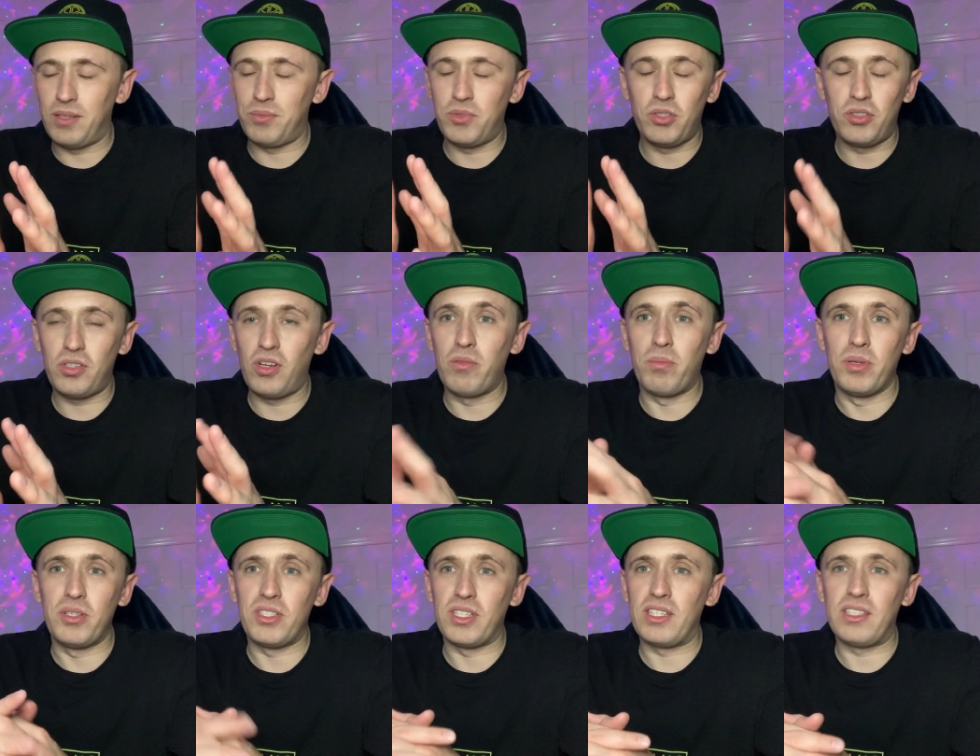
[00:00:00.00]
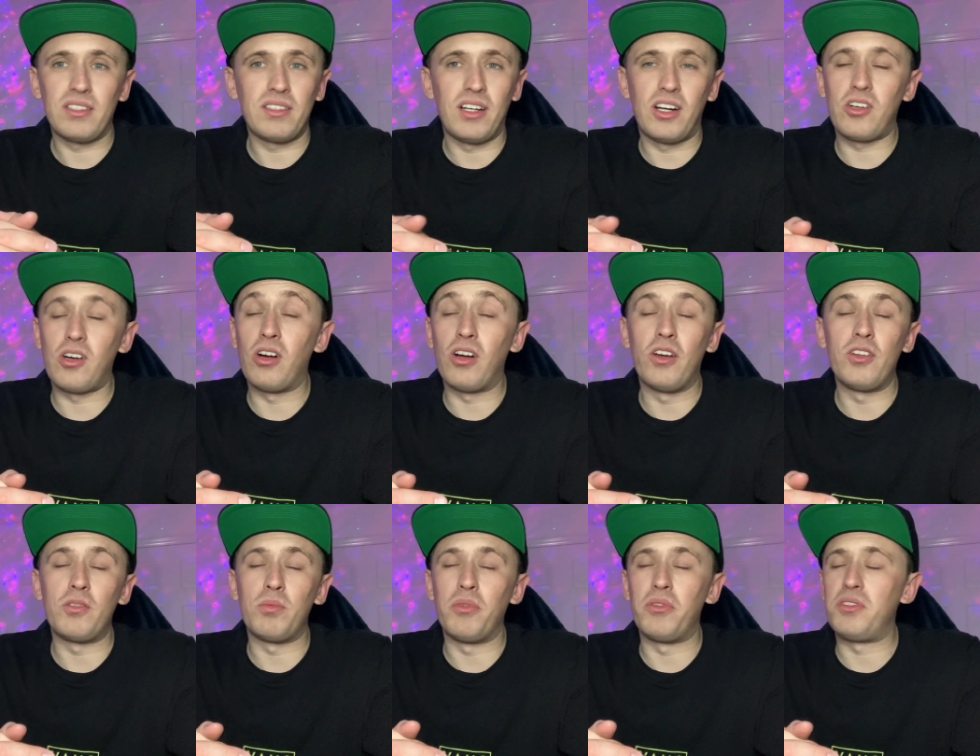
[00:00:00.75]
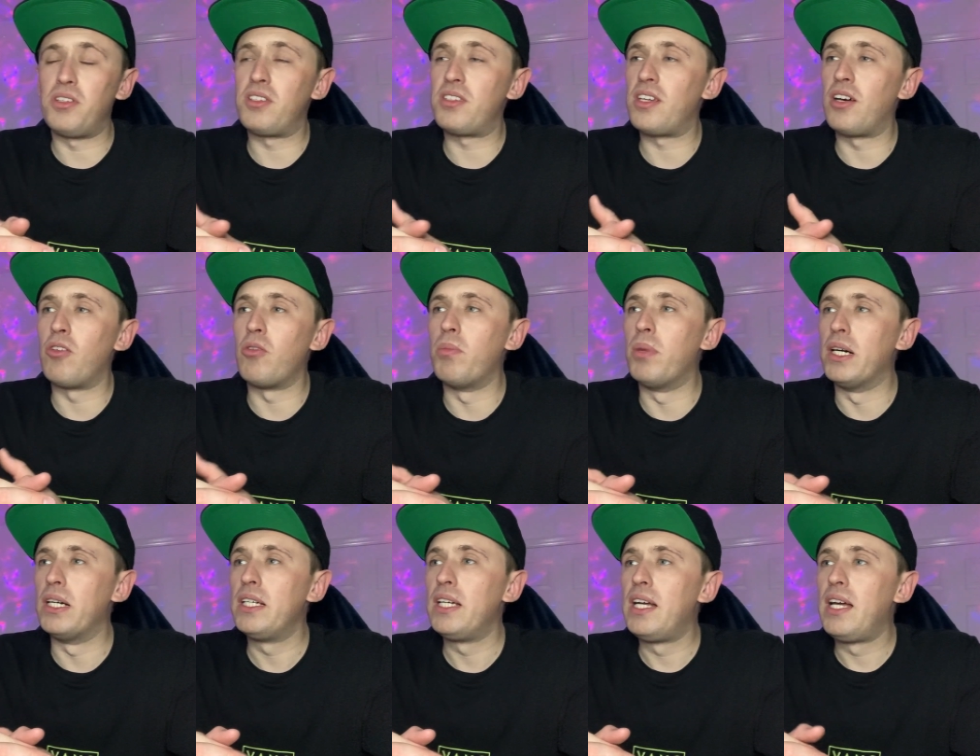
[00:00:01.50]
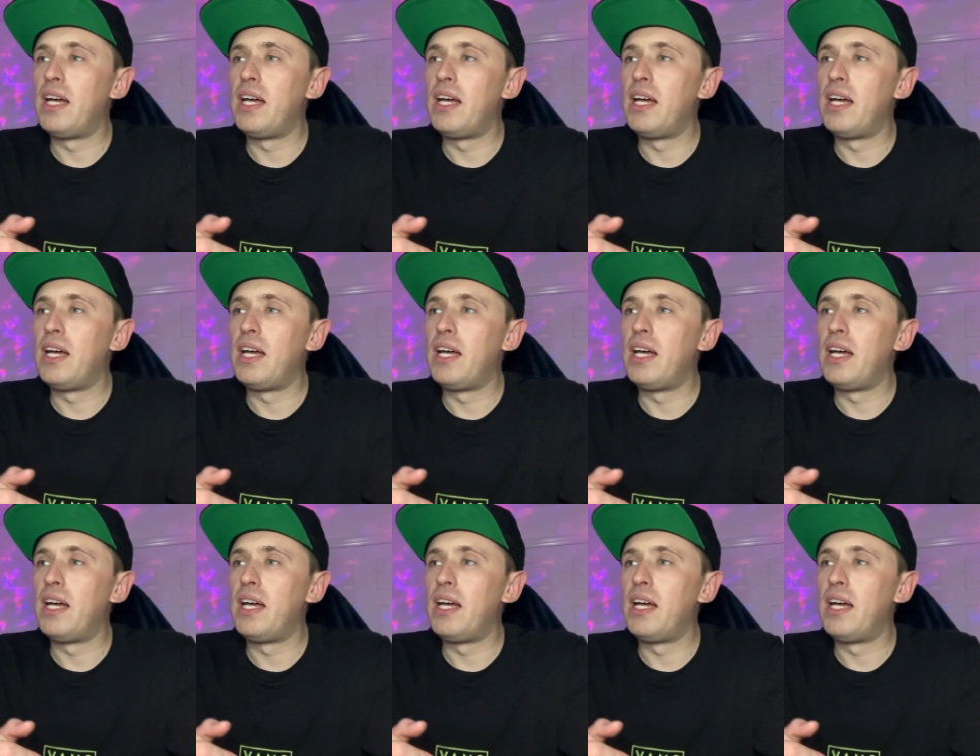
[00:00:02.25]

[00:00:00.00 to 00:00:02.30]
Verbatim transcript: I'm just so busy. I can't go into more detail, but